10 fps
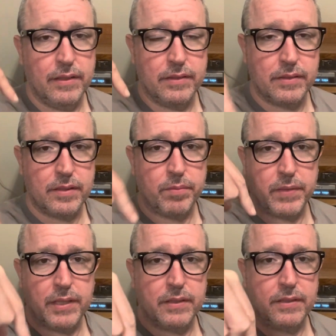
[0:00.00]
as
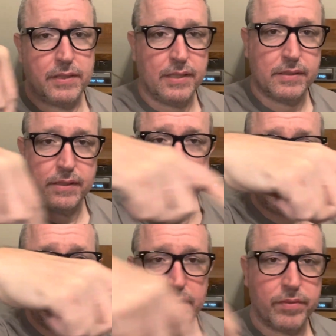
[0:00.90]
something to test and
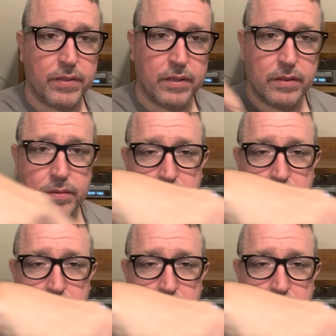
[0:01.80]
see if the